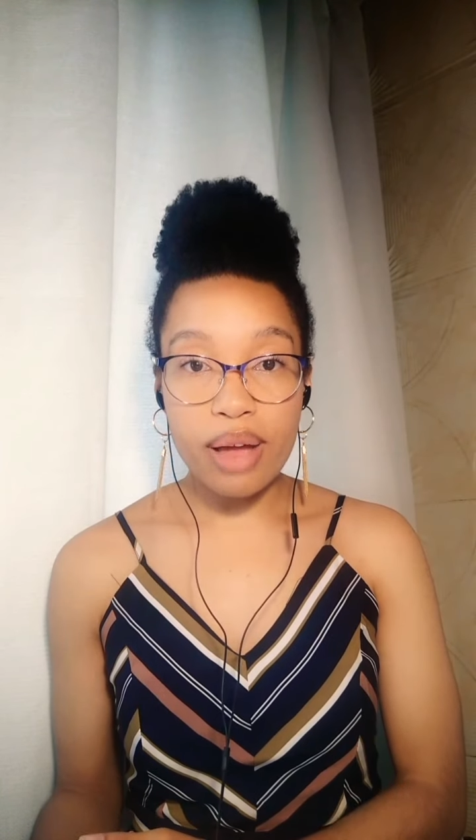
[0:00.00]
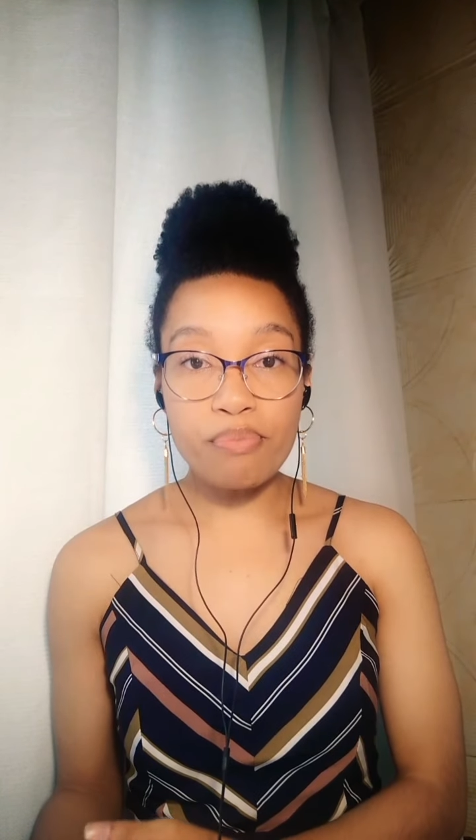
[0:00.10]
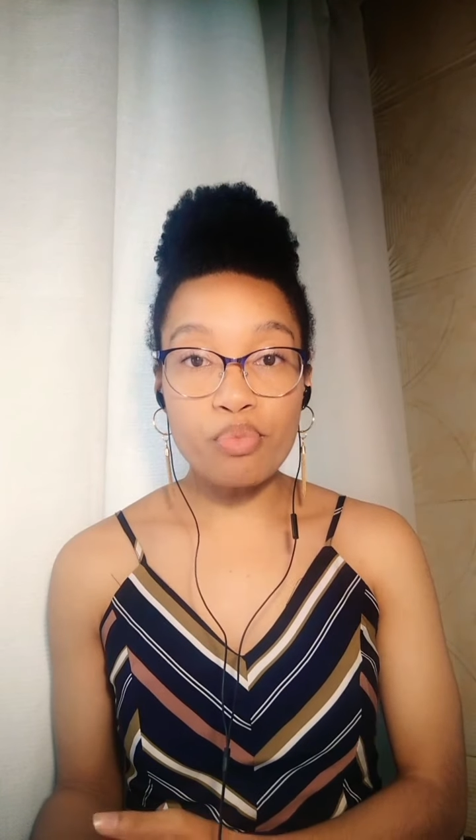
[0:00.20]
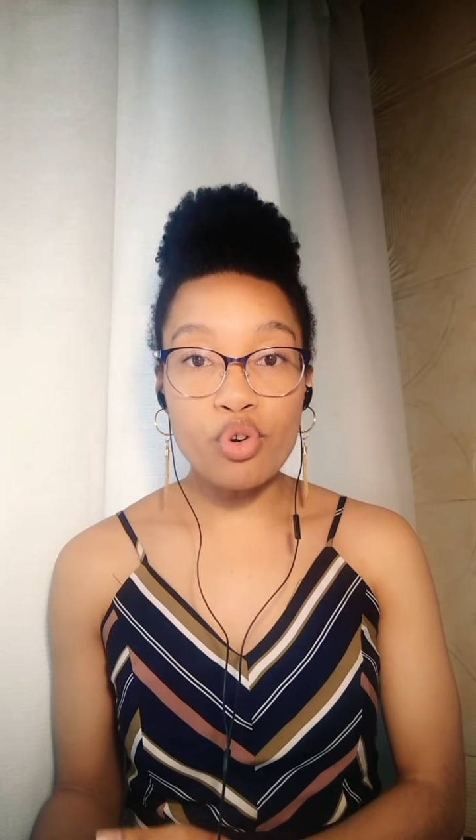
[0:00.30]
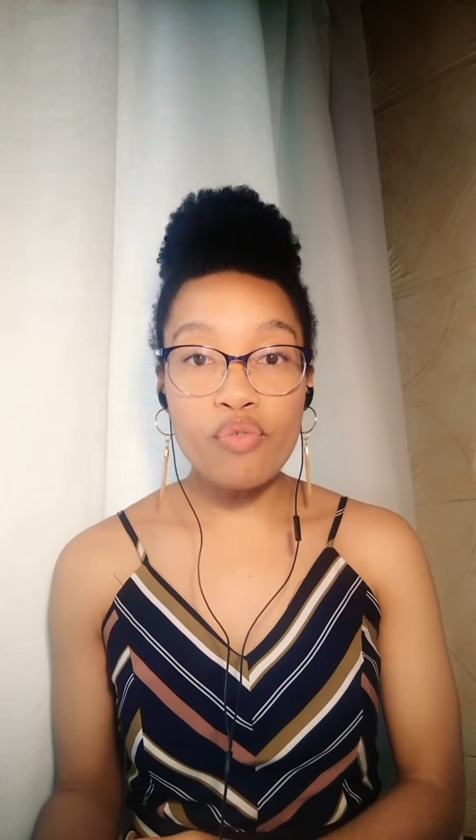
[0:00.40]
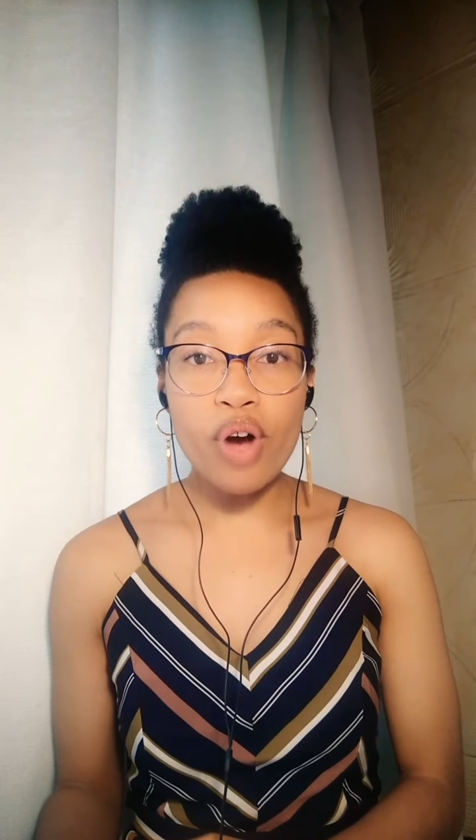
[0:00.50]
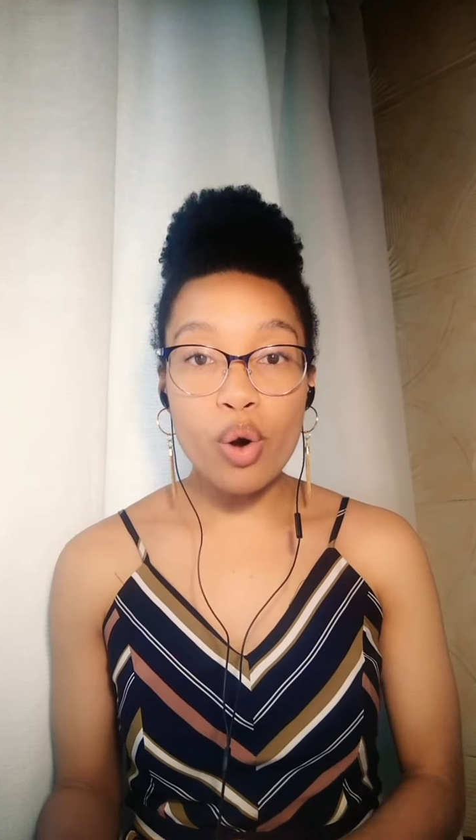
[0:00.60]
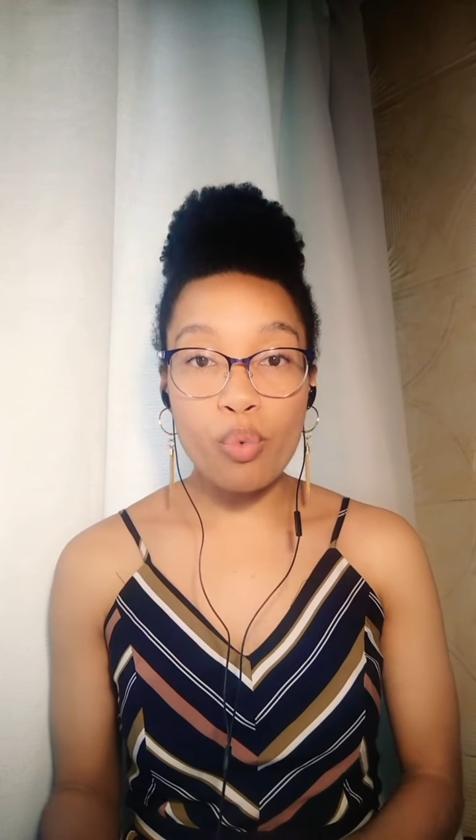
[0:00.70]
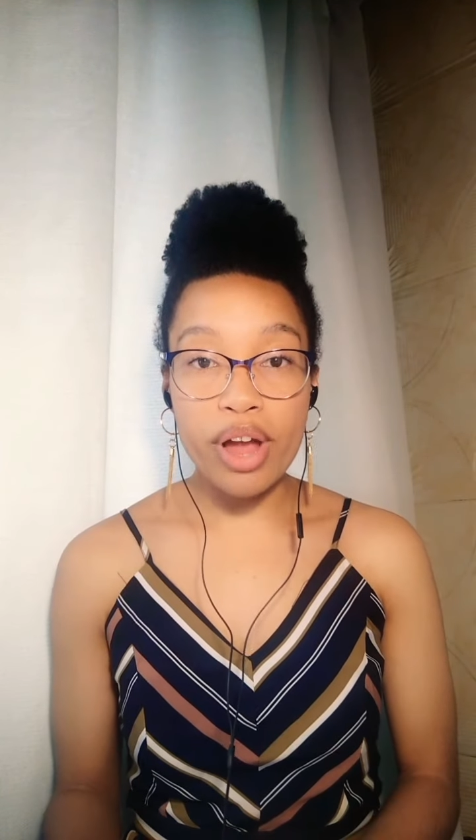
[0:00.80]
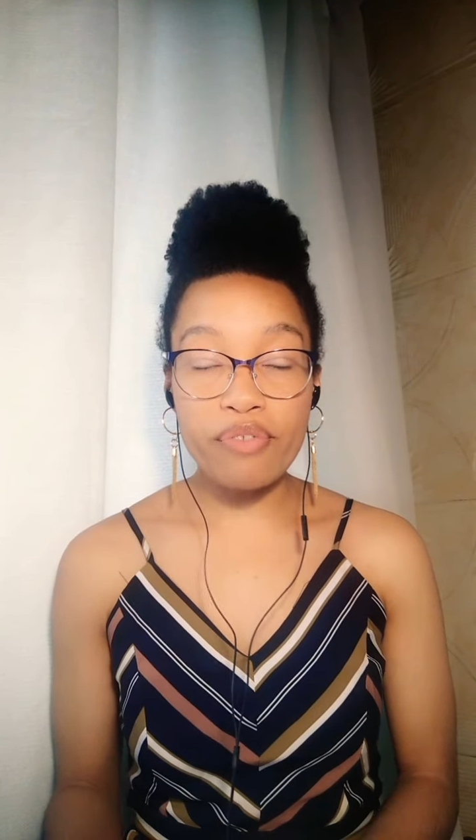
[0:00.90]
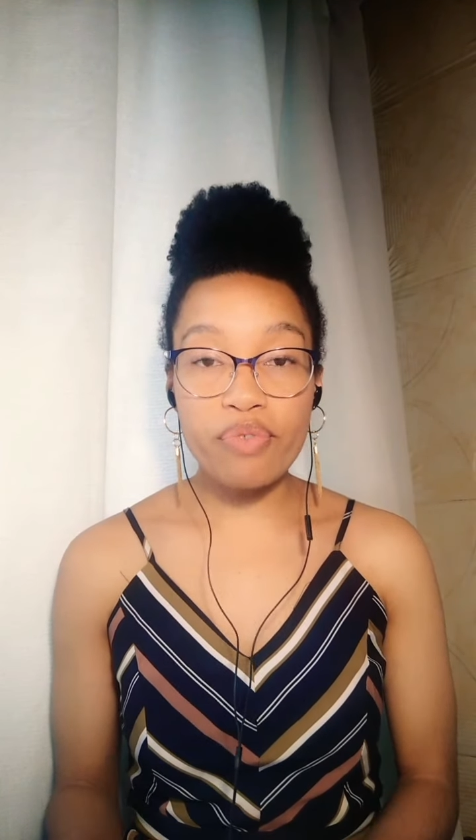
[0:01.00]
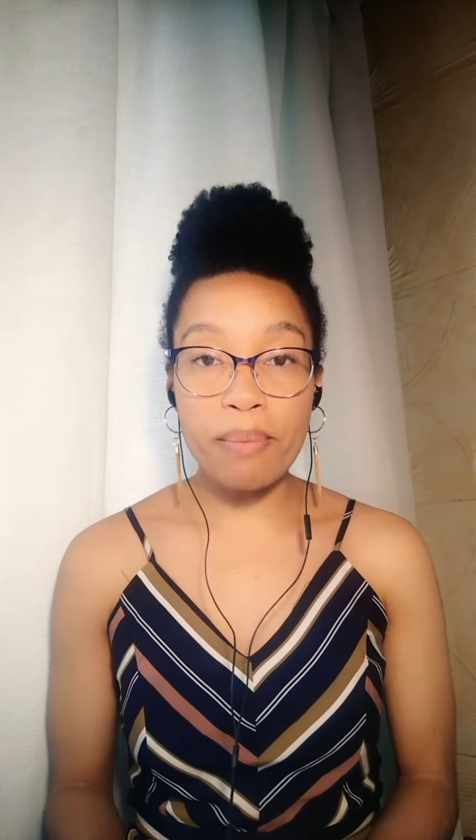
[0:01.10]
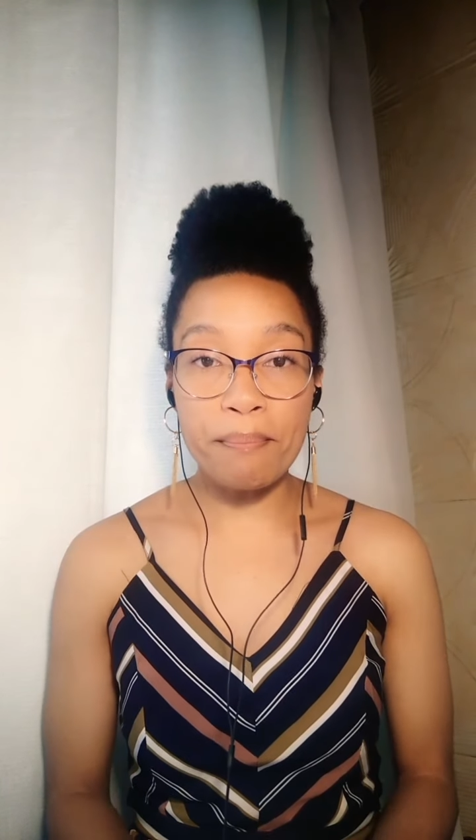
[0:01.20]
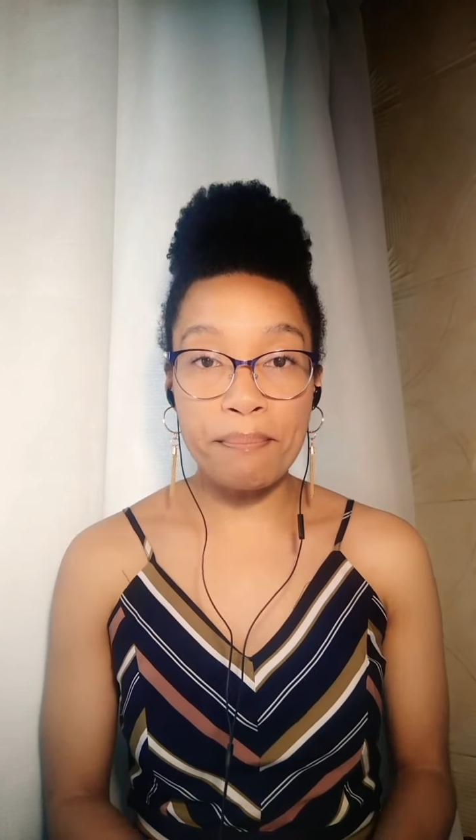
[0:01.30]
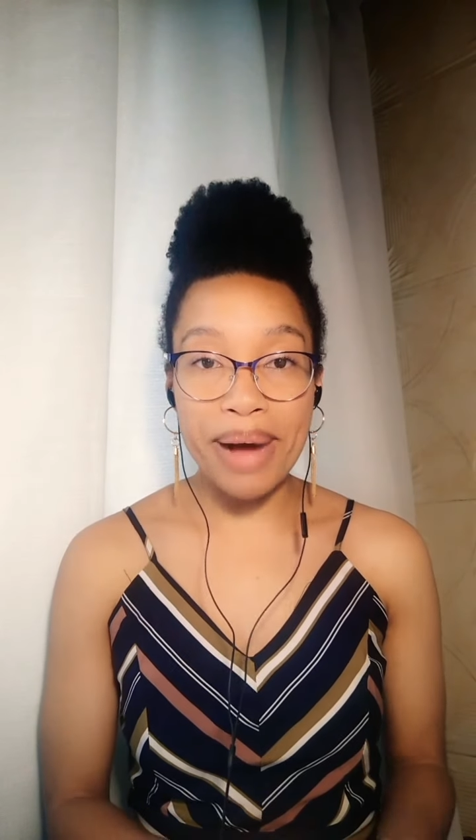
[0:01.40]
and move away from